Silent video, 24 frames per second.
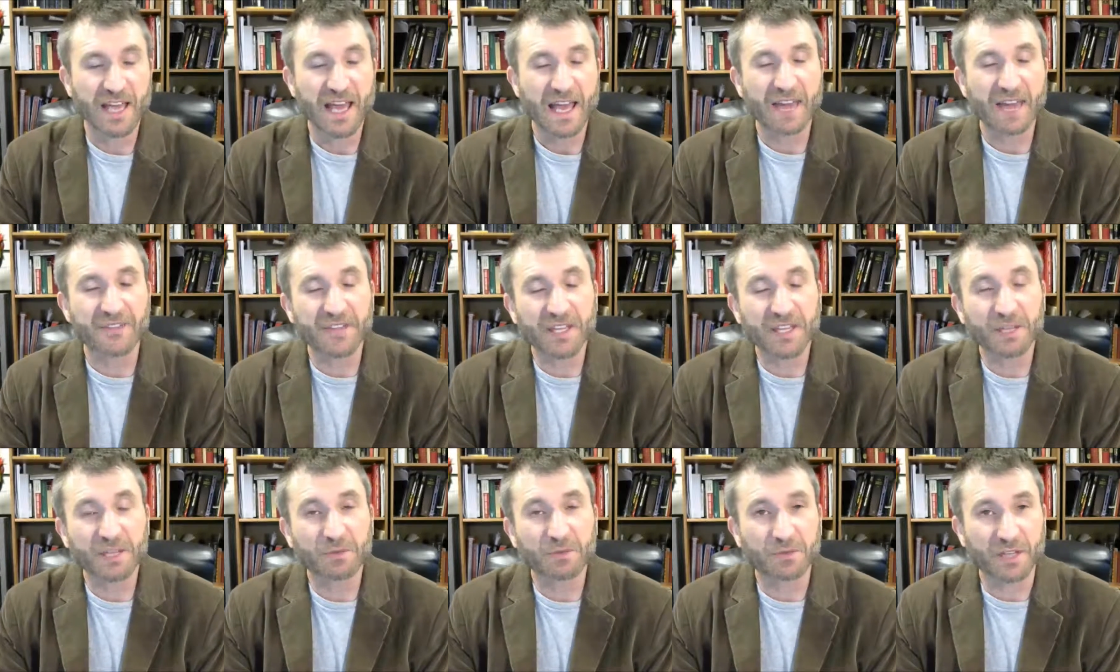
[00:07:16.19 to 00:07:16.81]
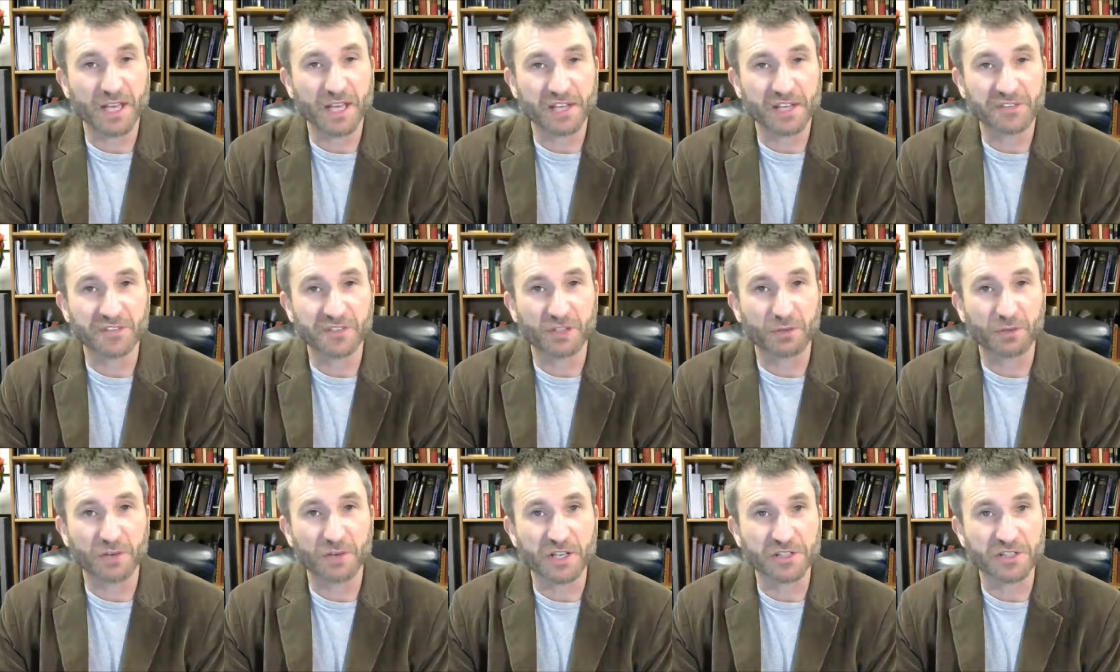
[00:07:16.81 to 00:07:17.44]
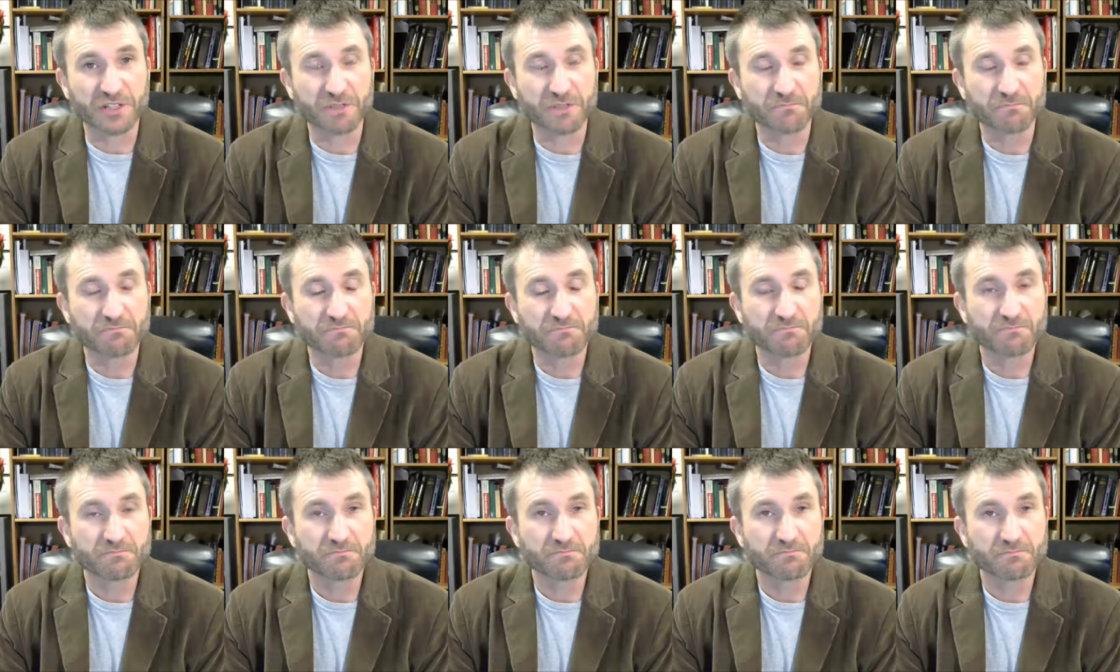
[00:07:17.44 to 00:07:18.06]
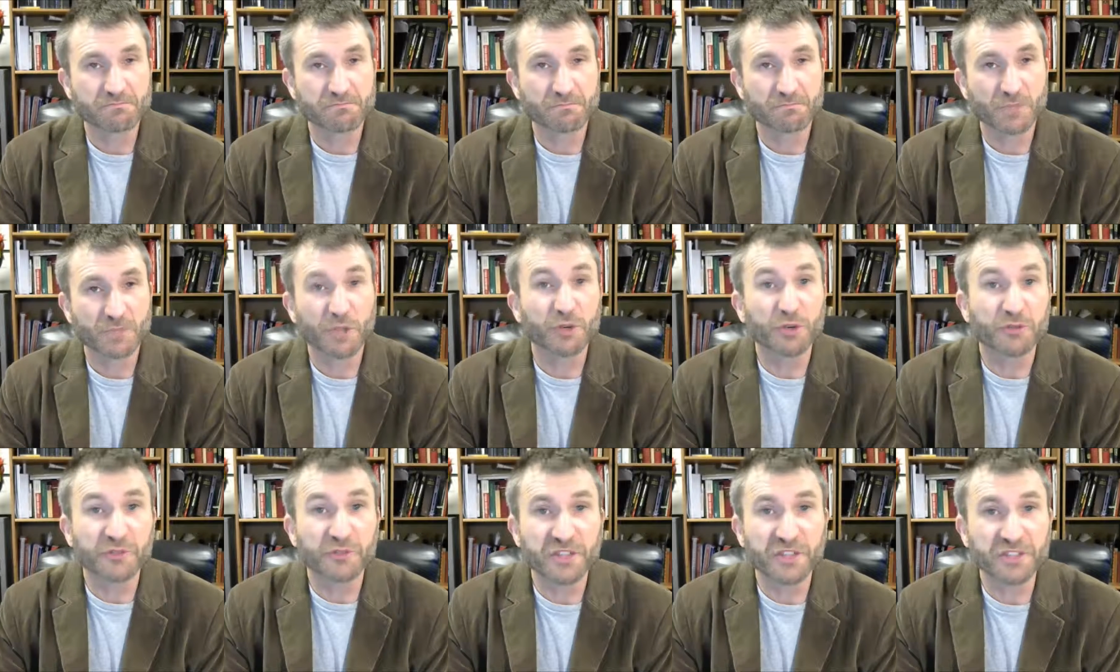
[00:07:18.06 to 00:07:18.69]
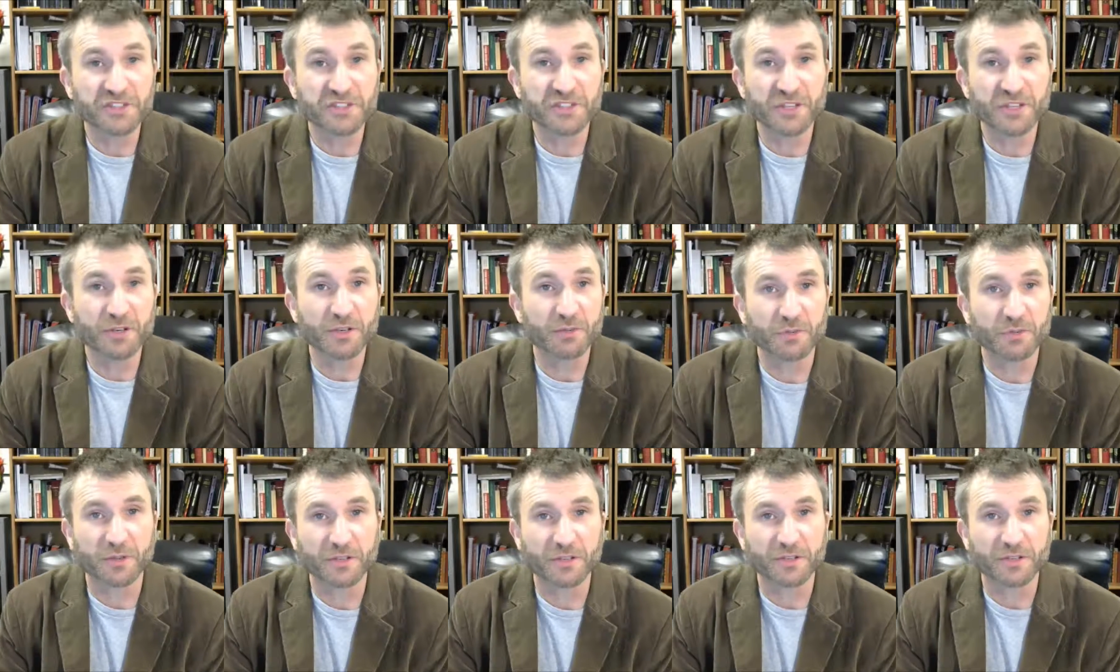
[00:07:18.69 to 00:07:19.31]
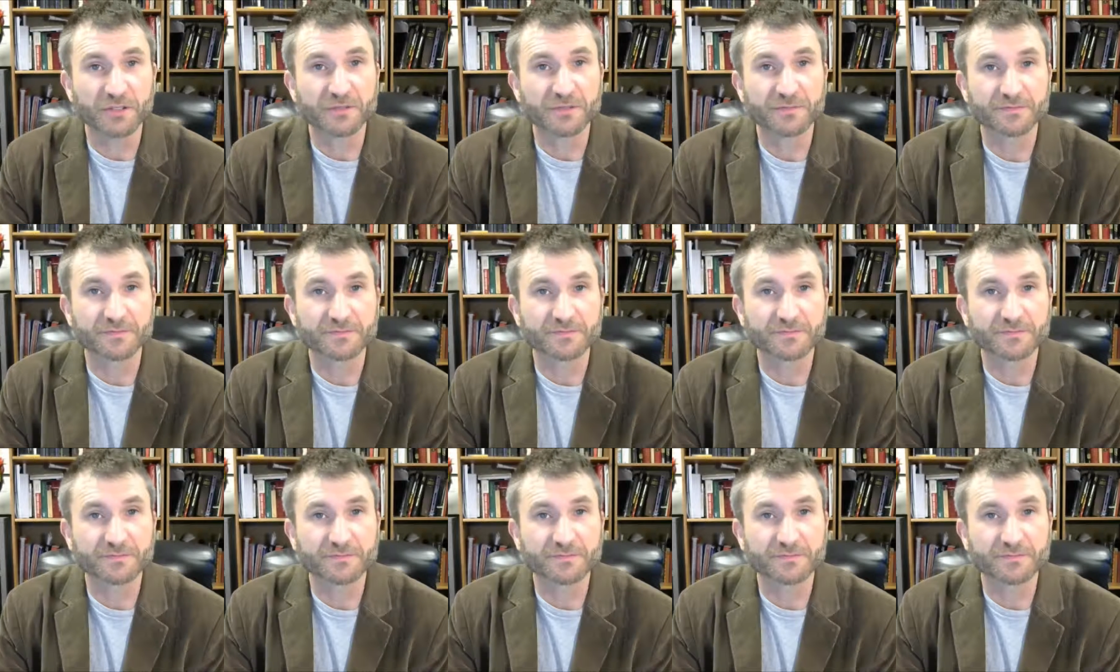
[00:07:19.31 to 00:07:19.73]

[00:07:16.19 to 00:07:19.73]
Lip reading: And then I want to ask the question, who feeds Stillwater?